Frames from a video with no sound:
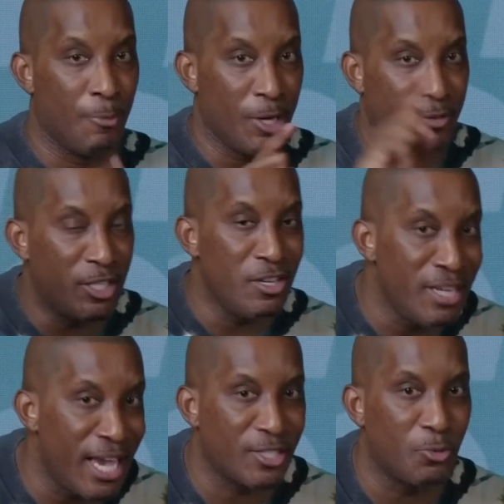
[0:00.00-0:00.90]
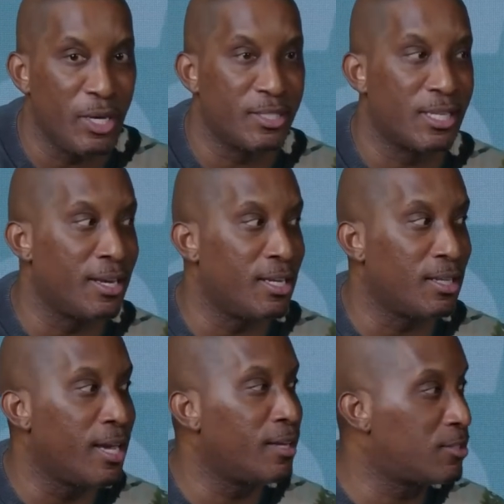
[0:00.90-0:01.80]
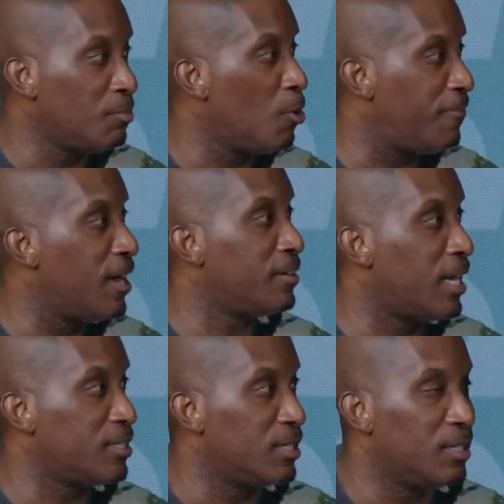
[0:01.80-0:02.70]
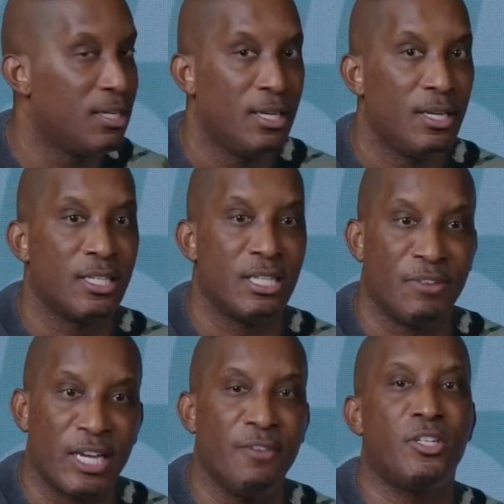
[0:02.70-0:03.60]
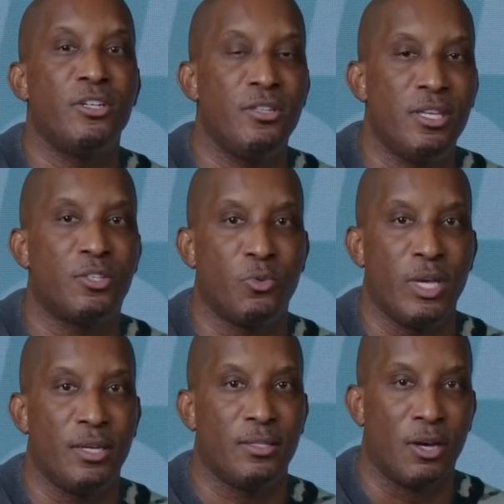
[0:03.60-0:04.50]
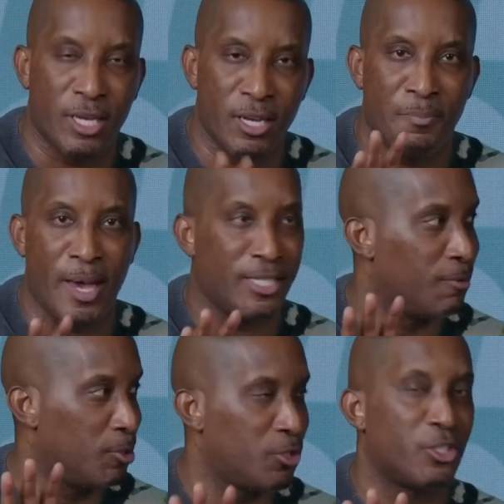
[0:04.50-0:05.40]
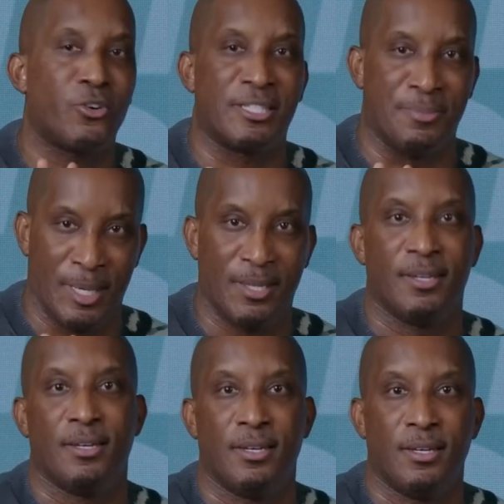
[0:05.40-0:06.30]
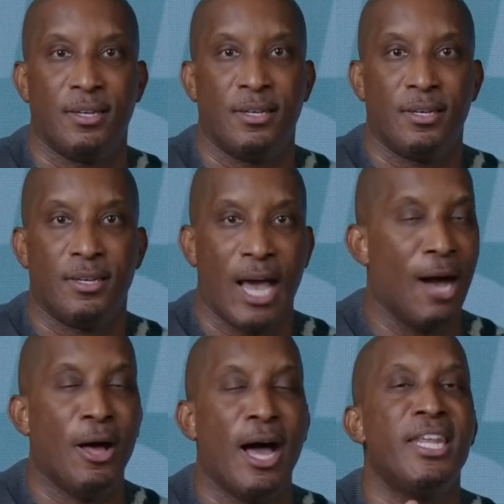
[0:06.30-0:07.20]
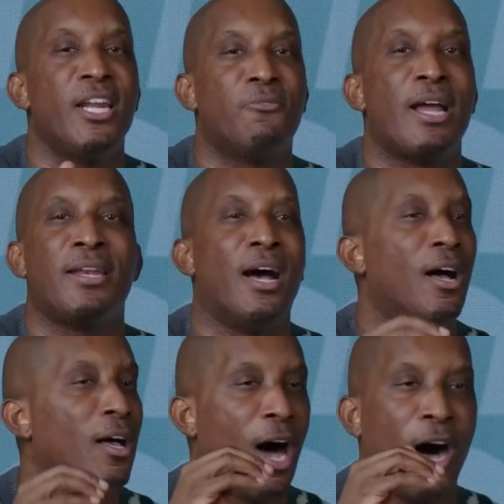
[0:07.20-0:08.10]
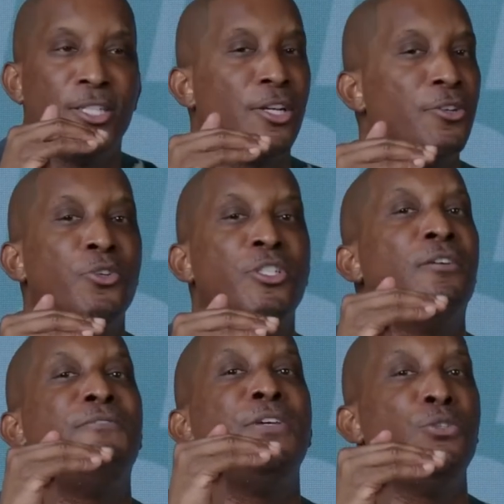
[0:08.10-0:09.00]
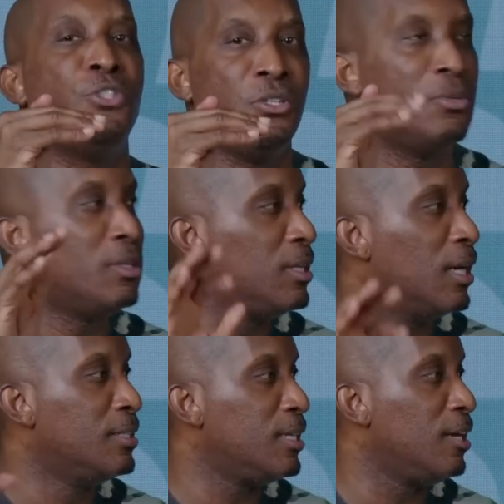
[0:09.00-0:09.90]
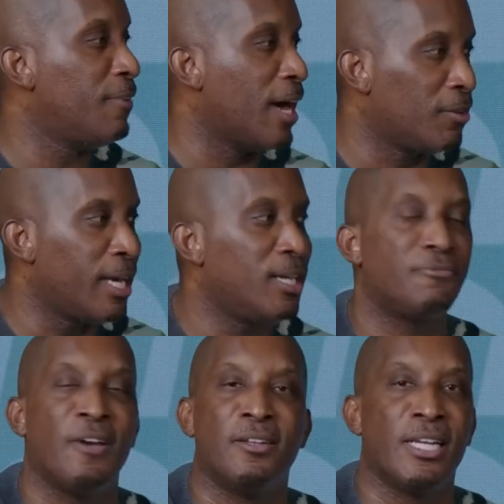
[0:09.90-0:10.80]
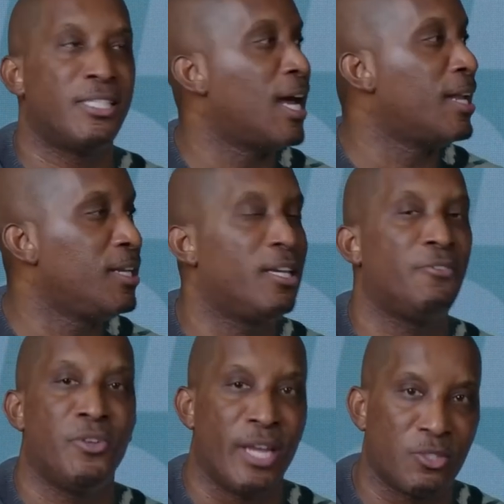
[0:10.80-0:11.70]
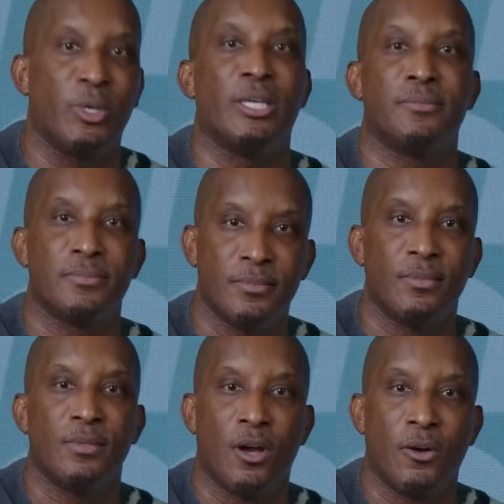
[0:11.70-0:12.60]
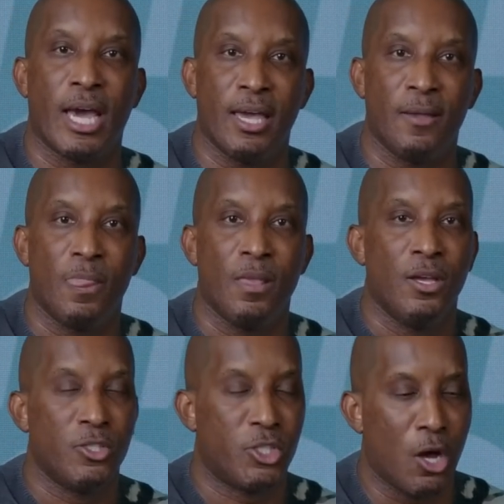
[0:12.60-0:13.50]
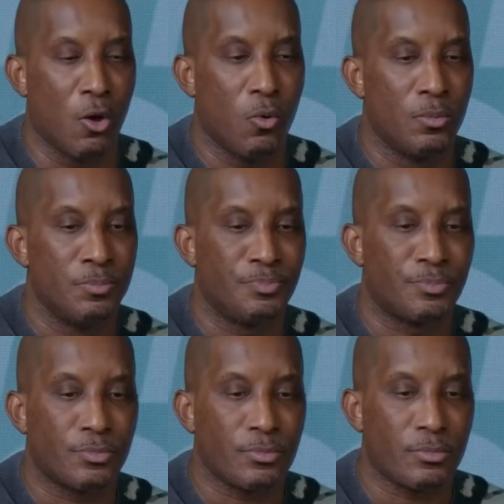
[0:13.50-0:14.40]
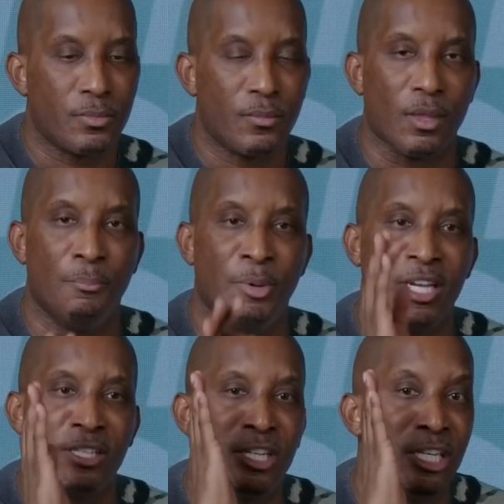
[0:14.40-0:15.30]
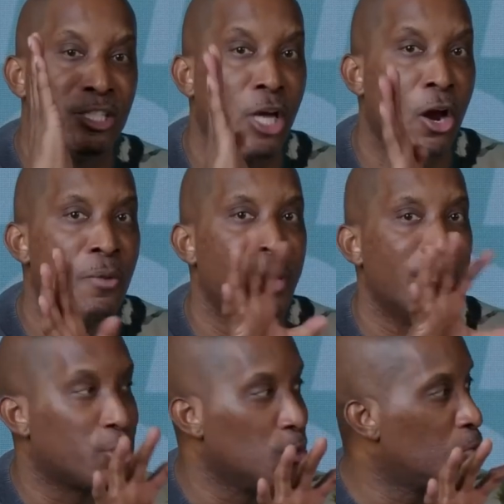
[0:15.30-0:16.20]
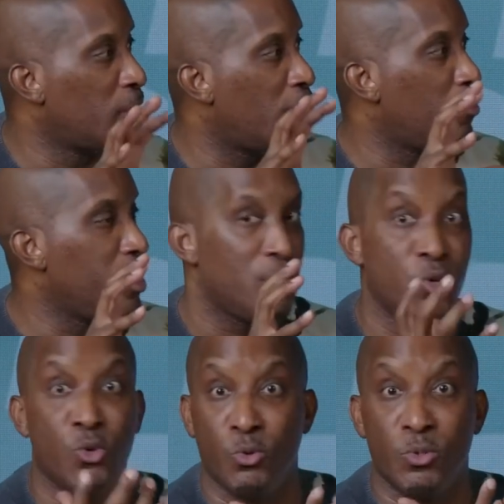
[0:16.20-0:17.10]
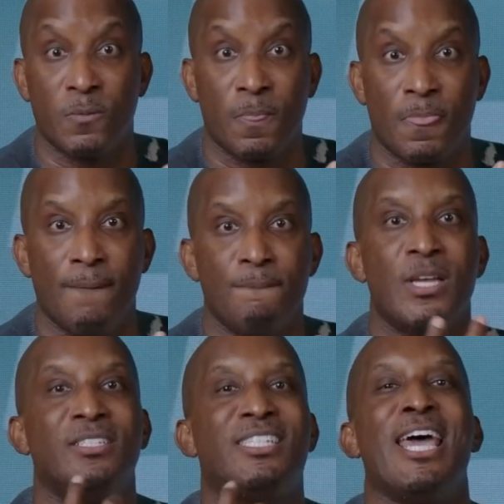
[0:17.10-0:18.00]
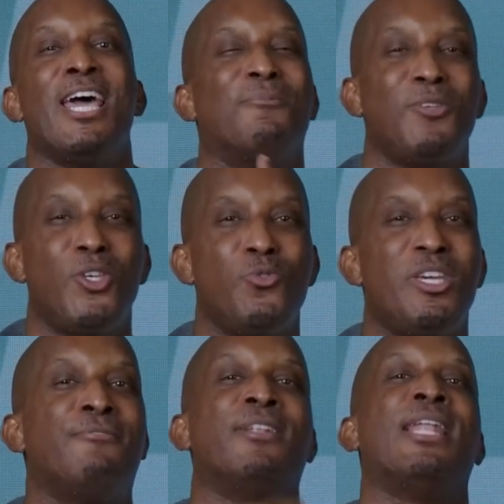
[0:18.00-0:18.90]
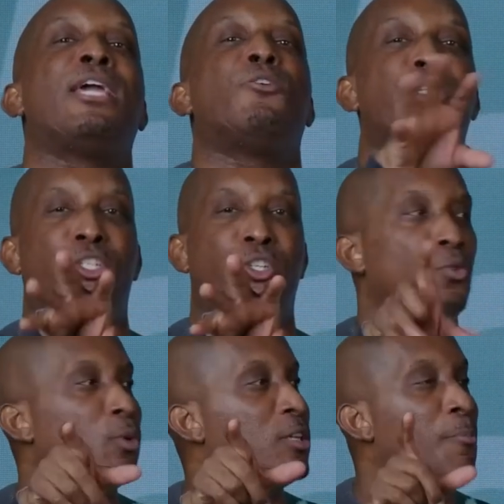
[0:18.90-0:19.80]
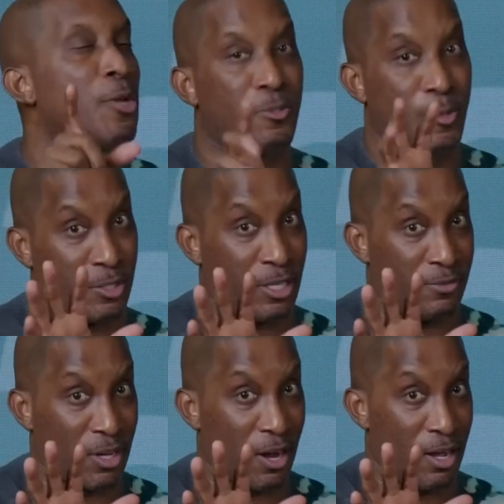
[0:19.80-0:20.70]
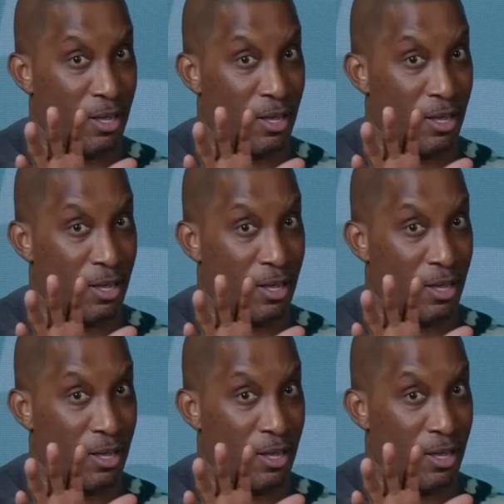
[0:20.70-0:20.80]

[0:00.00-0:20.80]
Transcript: I'm going to give it to you next week because I need to lay some more foundation. Okay. Because if I give it to you this week, don't get impatient. I want you to trust me. I need it right now. All it's going to do is confuse you if I don't lay this foundation that I need to give you next week. Yeah, foundation. Okay? So, but there's a discernment tool that we use to help you give language to what some of your spiritual gifts are.